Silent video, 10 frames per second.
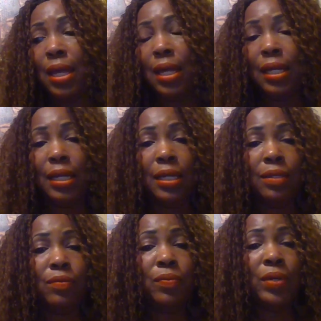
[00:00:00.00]

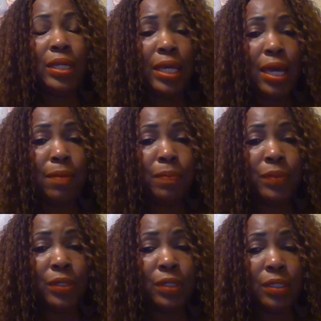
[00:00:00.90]
And what
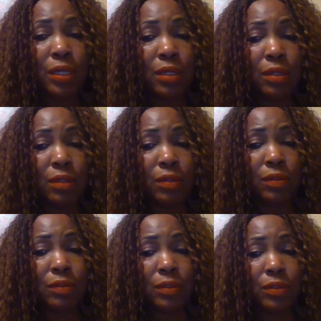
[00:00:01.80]
happened,
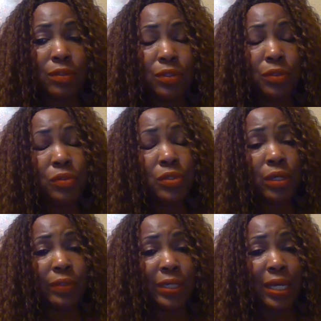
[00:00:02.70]
two
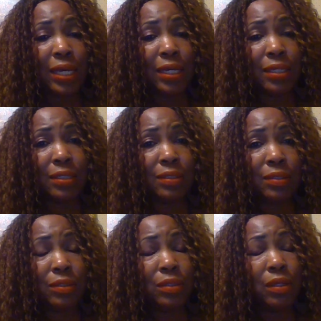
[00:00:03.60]
young guys,